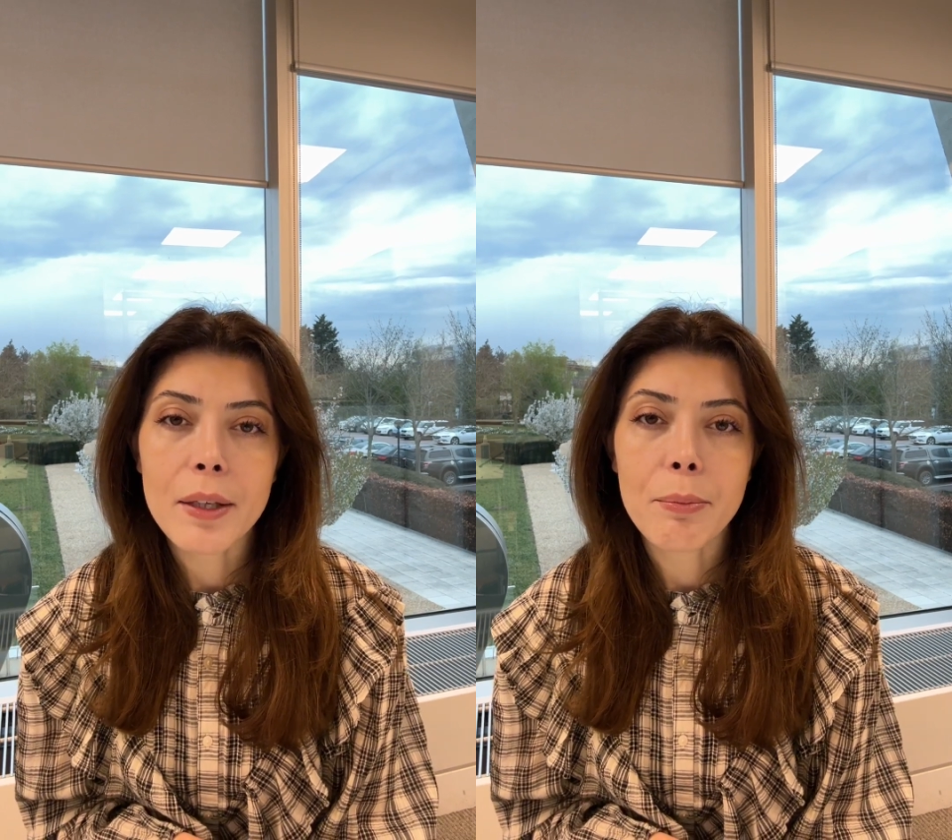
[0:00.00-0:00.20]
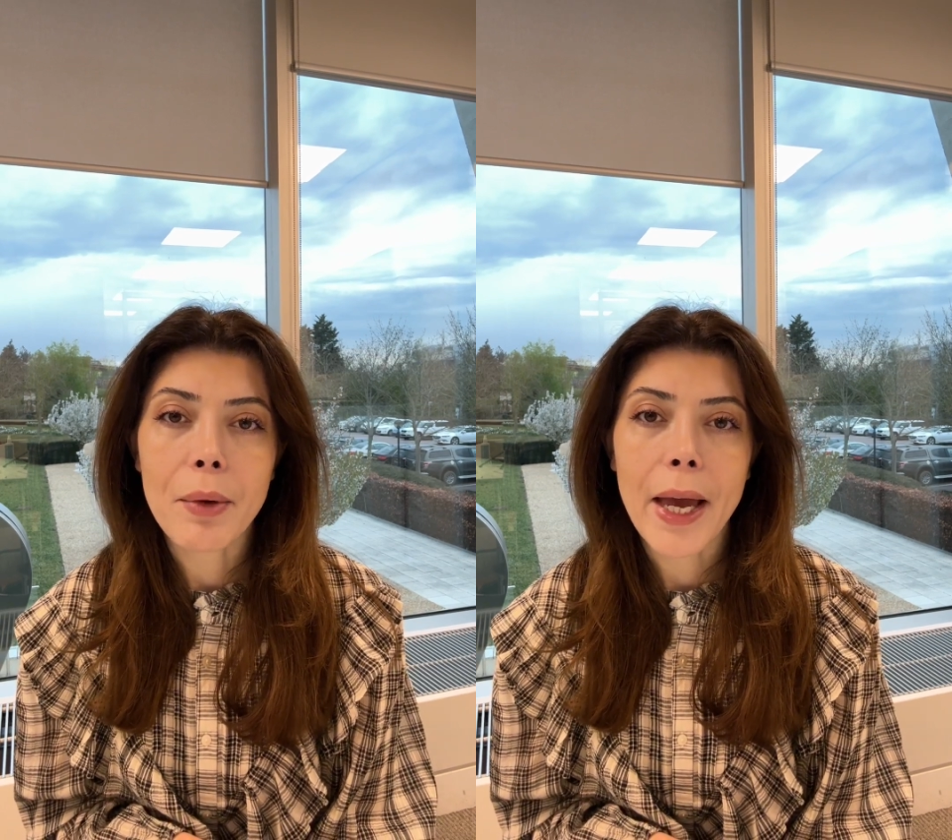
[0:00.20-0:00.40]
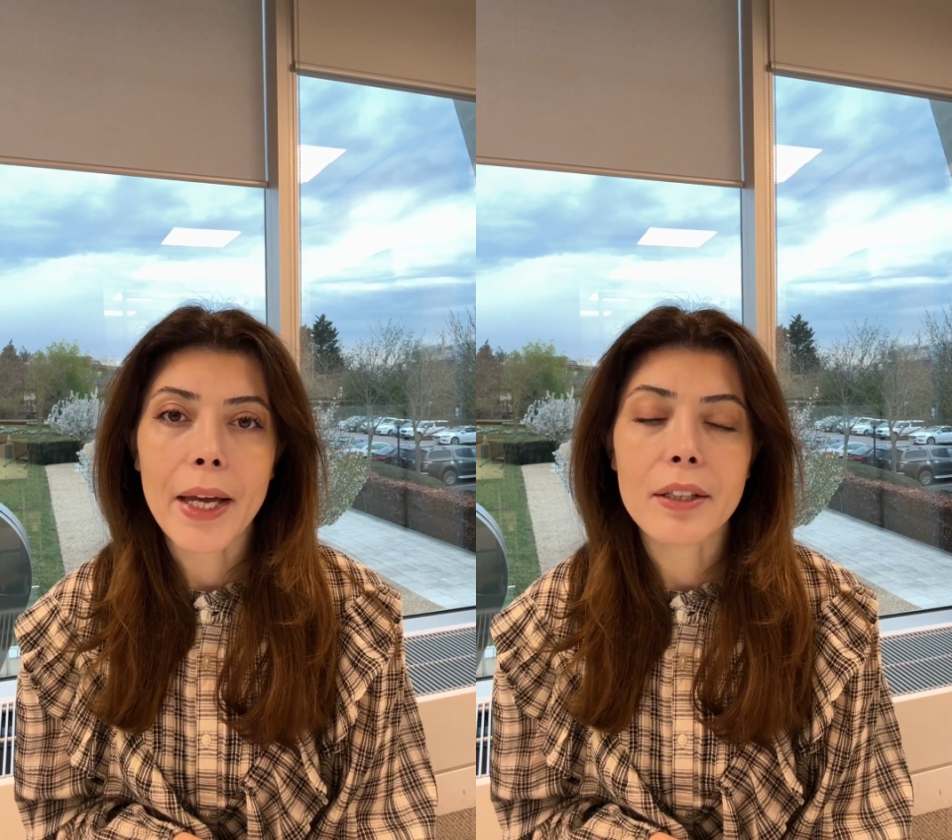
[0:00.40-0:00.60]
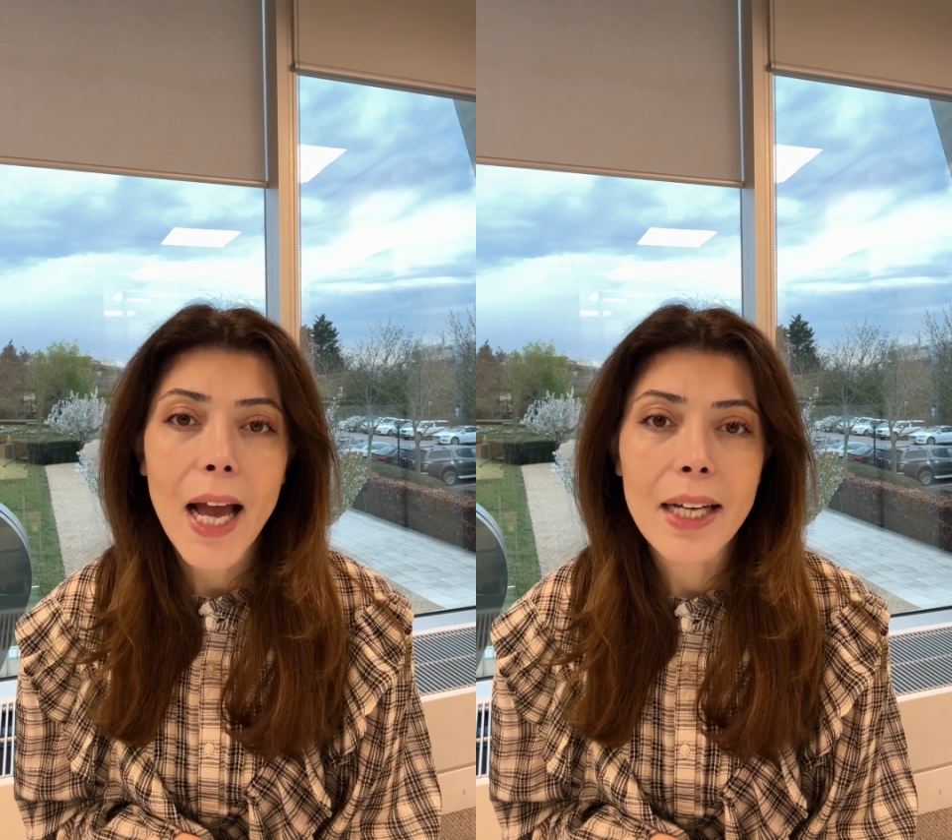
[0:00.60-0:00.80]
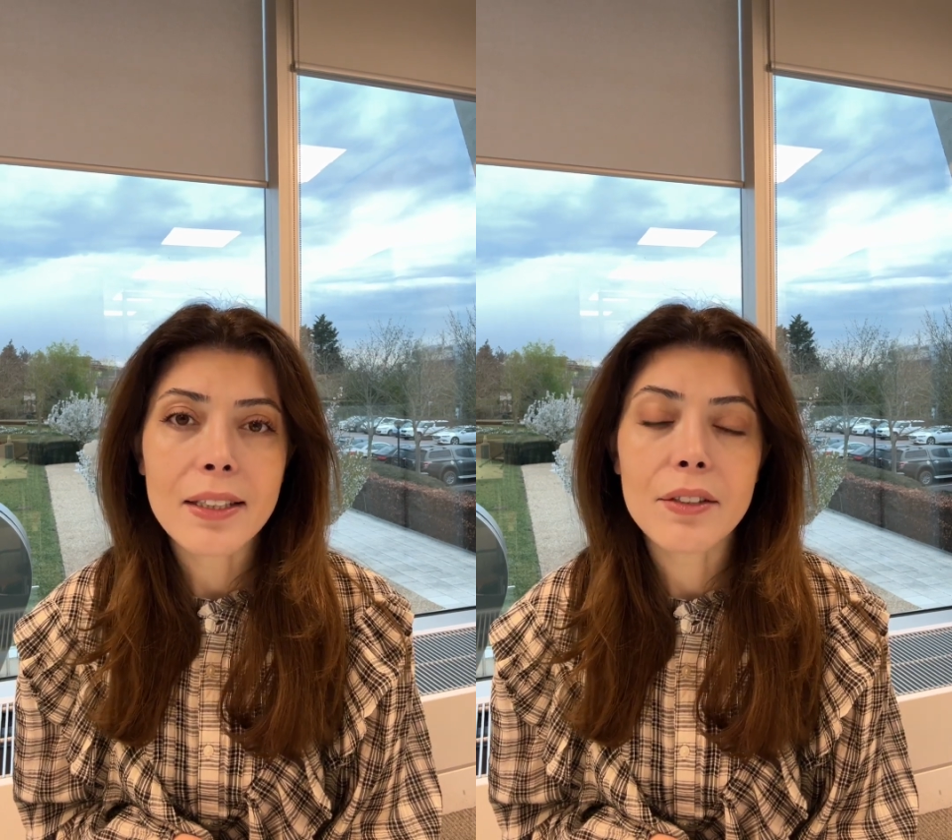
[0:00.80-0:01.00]
impair
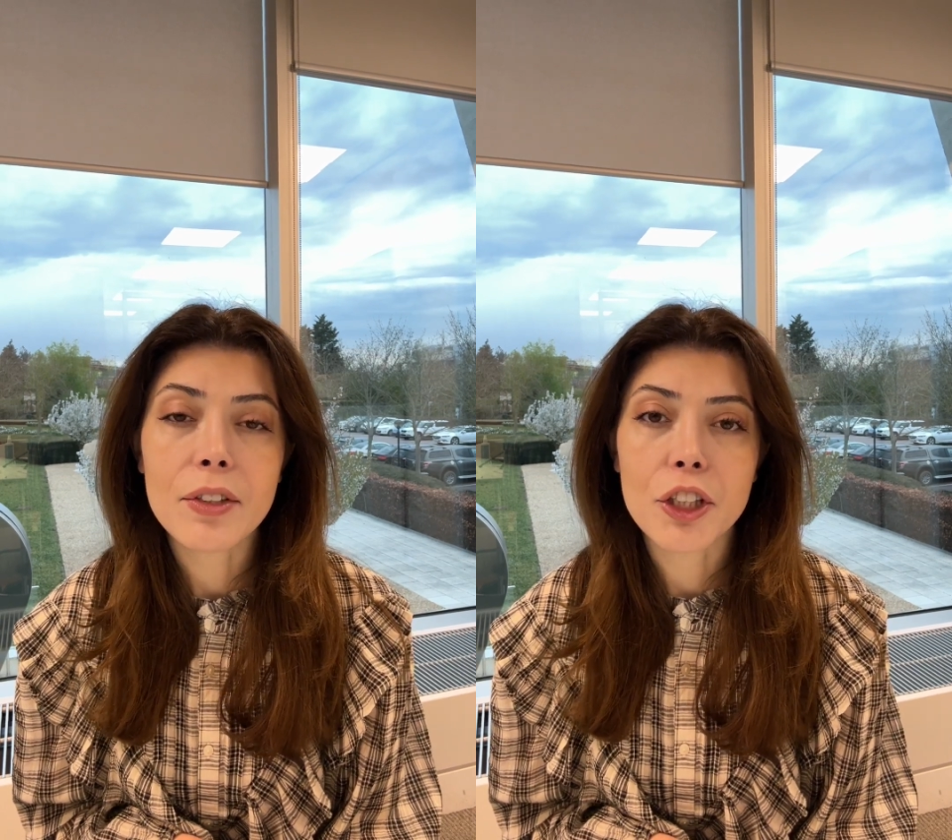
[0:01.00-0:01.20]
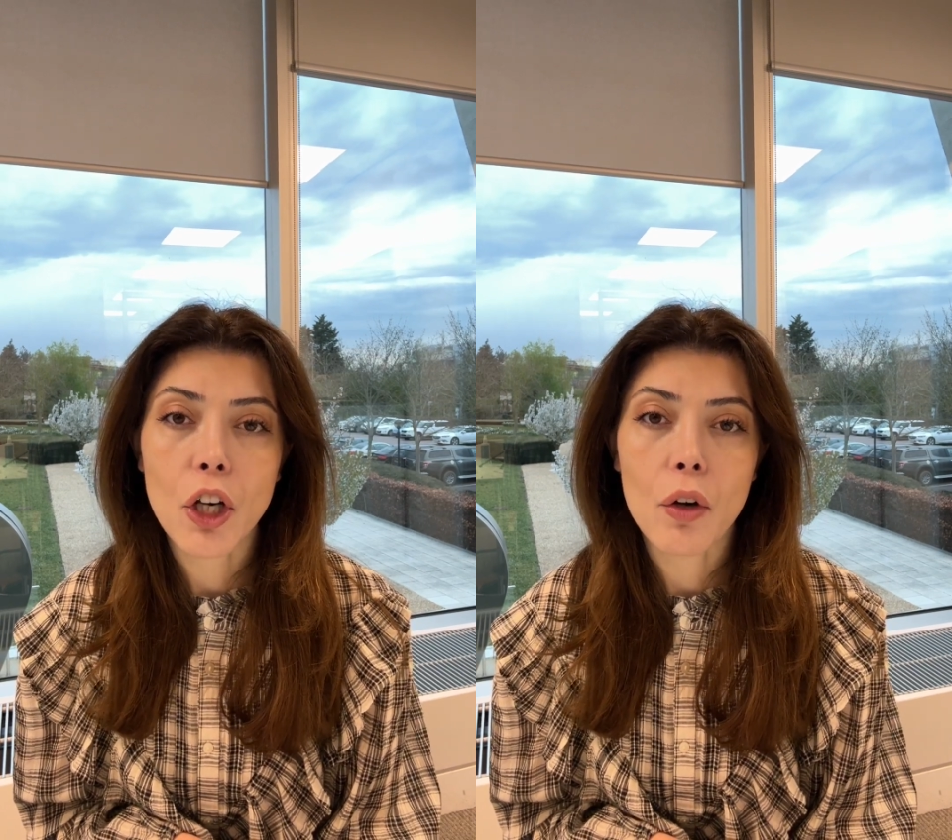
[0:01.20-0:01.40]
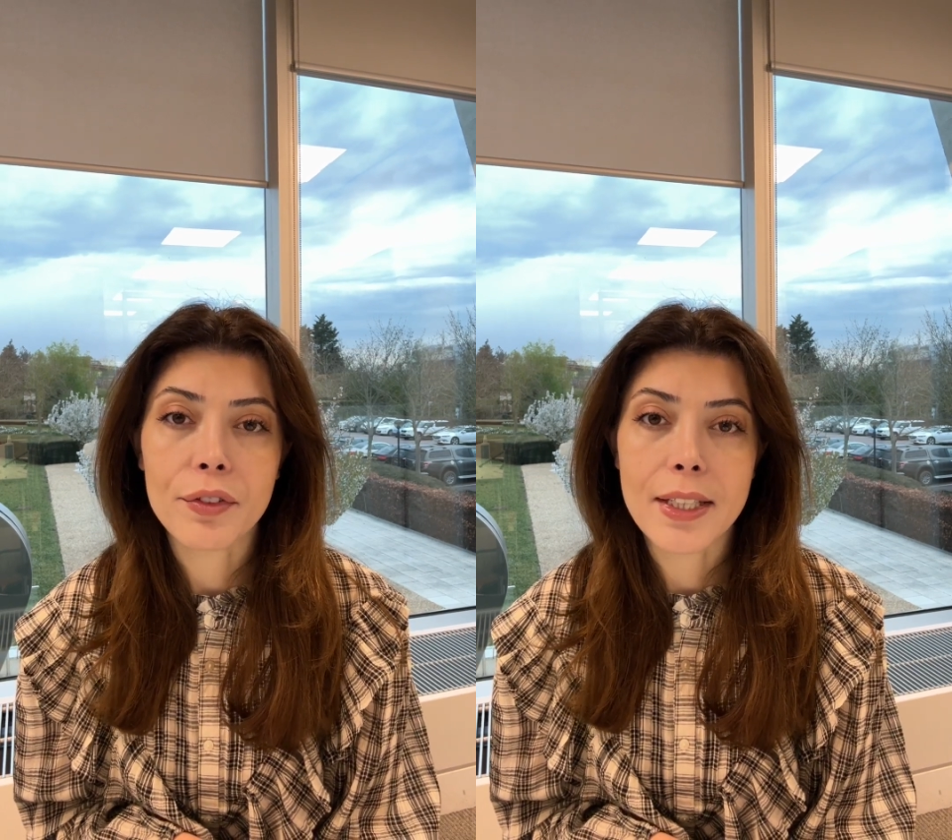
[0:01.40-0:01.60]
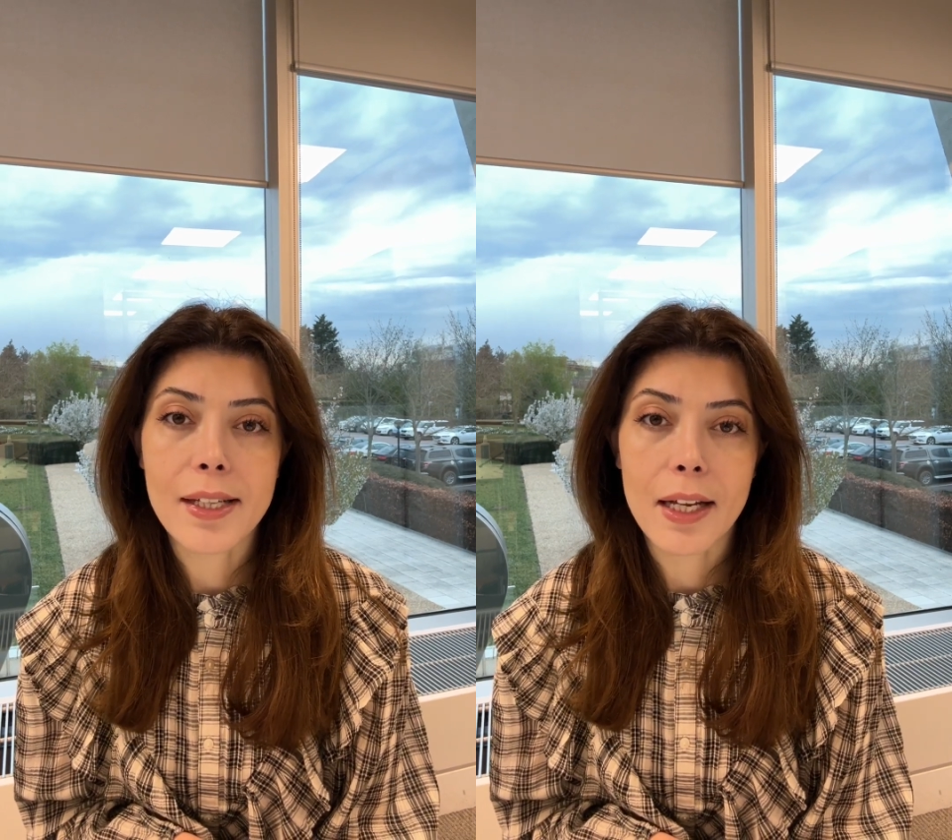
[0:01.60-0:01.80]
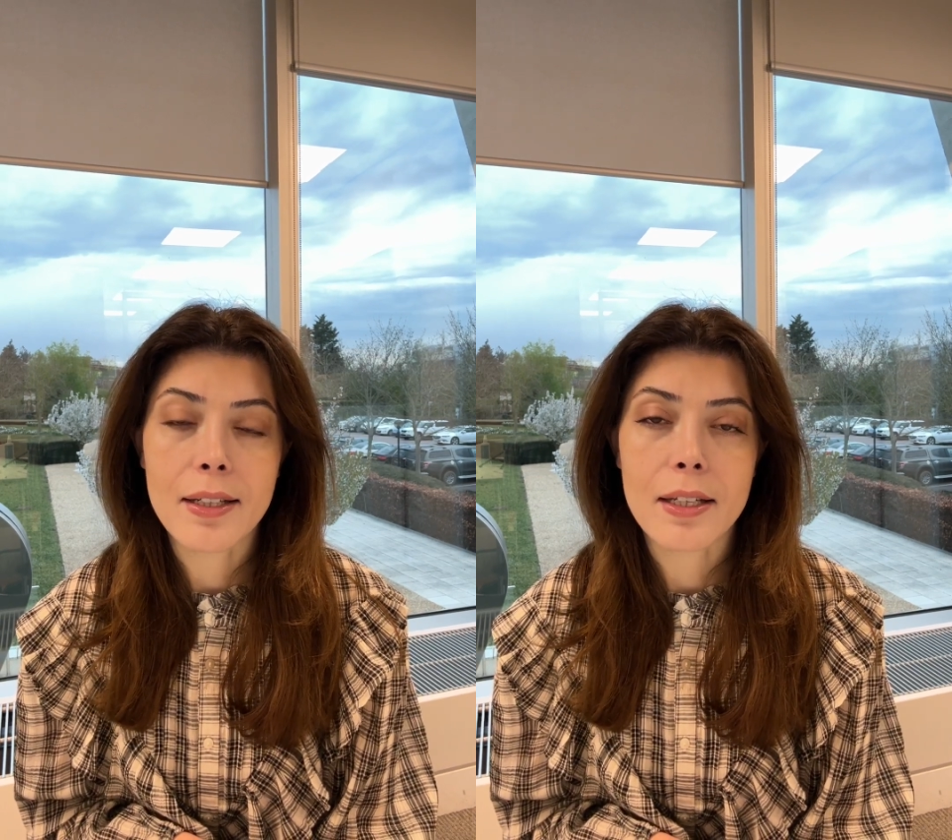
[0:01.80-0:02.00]
the activity of
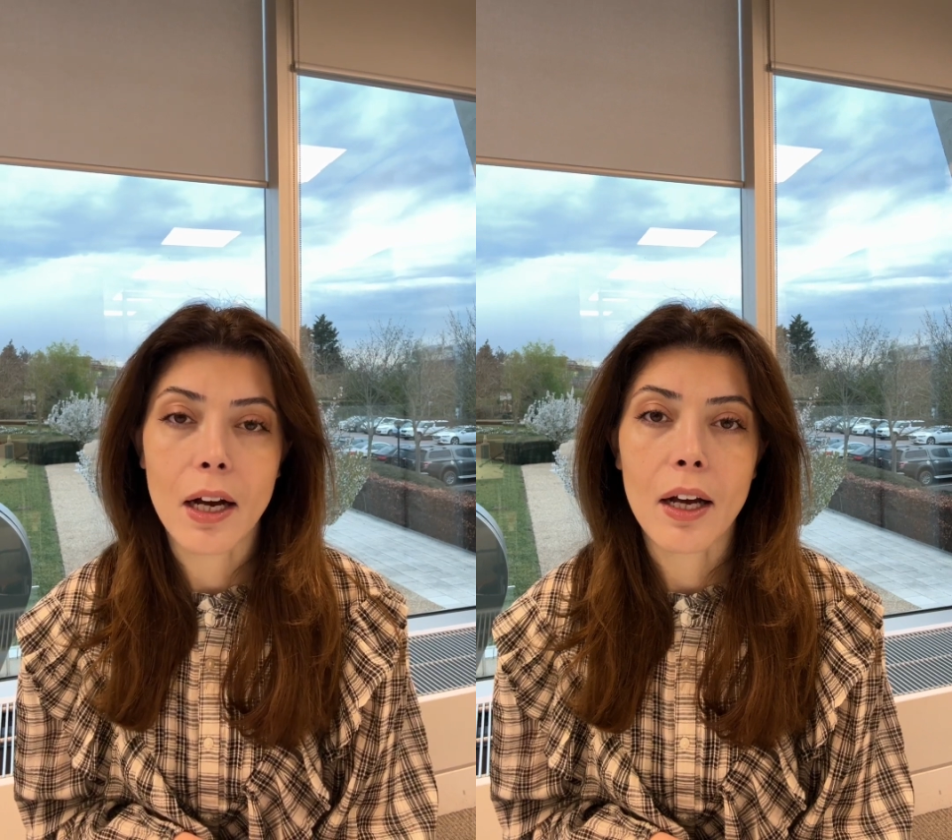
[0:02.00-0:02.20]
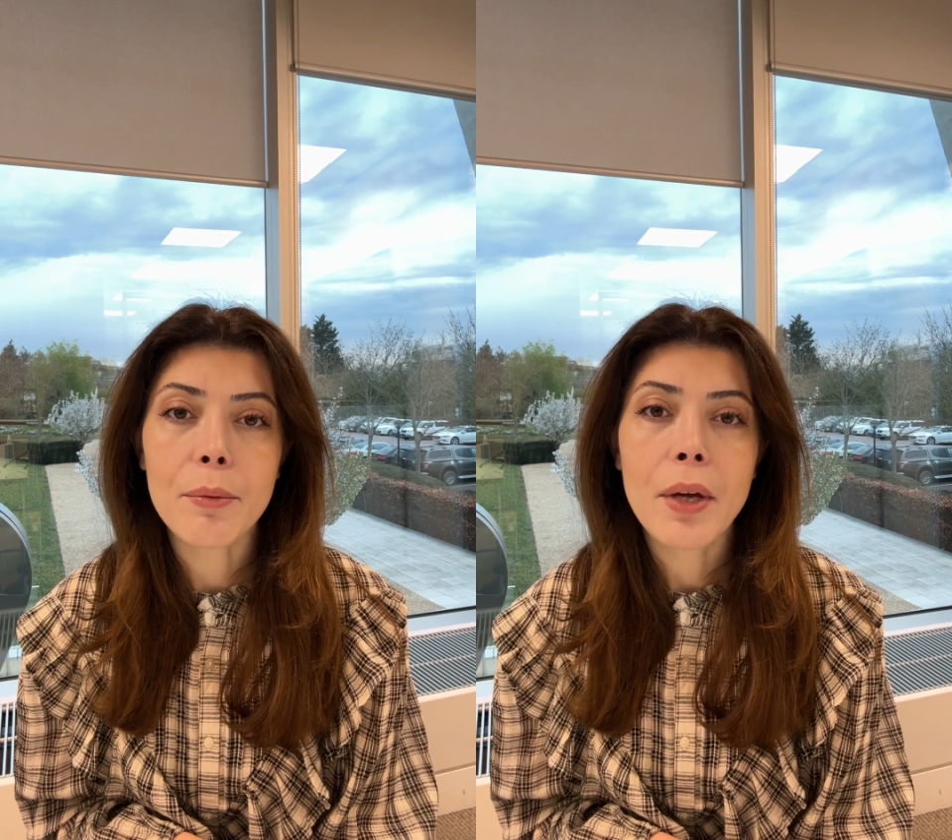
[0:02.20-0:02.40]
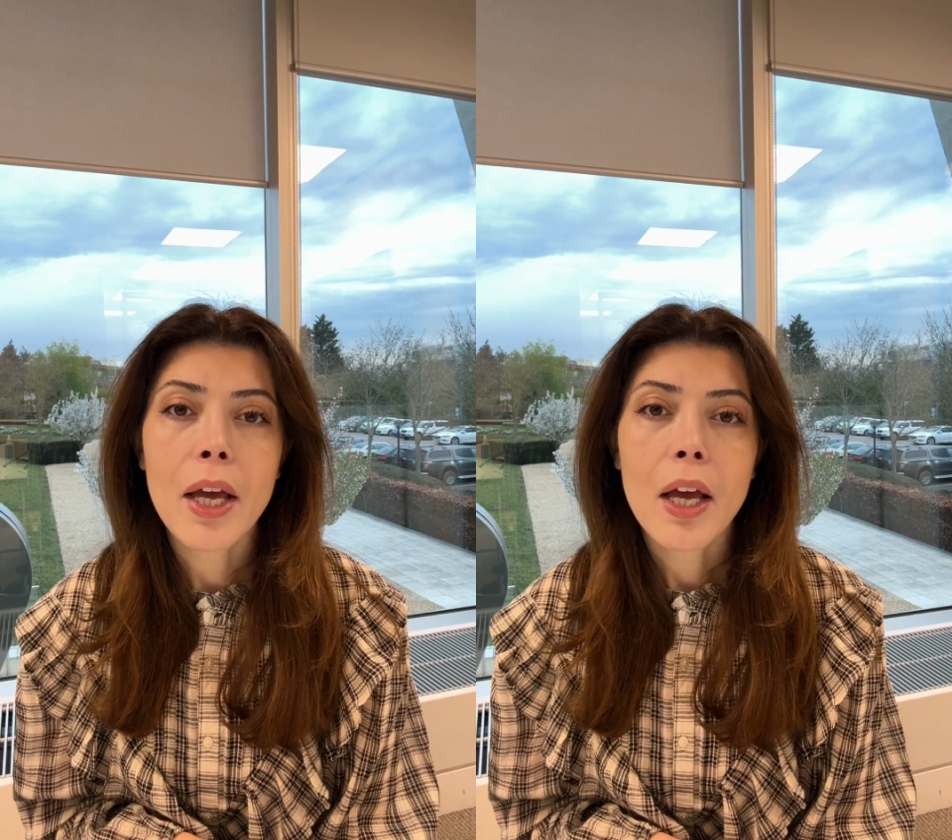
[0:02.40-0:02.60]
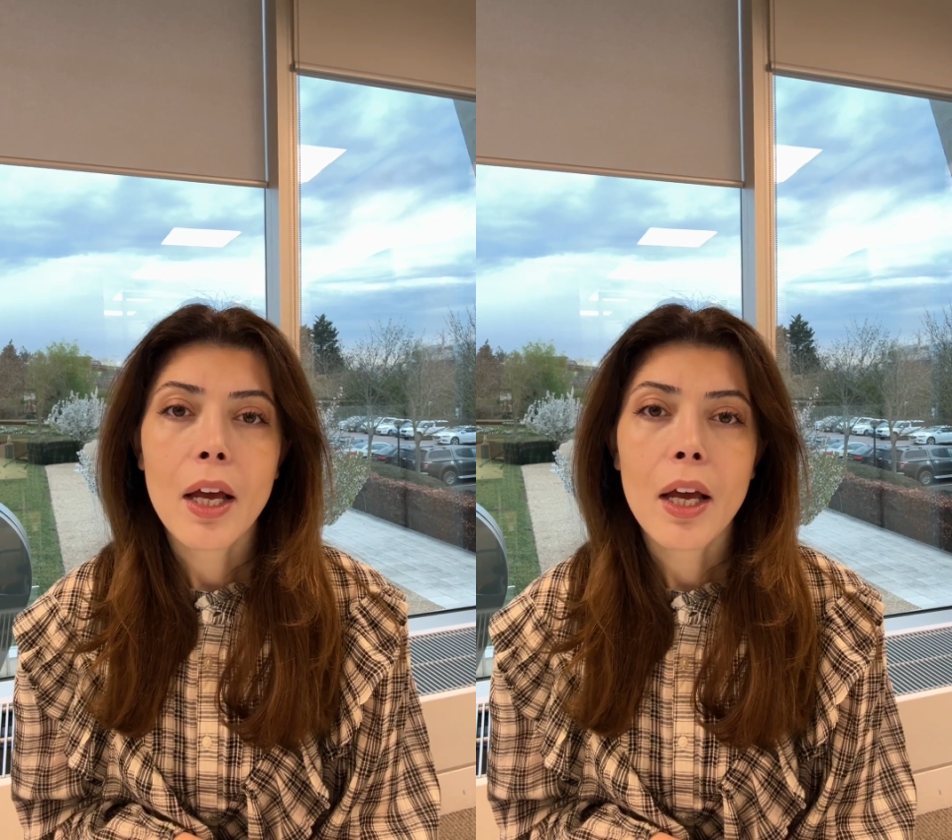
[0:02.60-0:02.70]
this enzyme,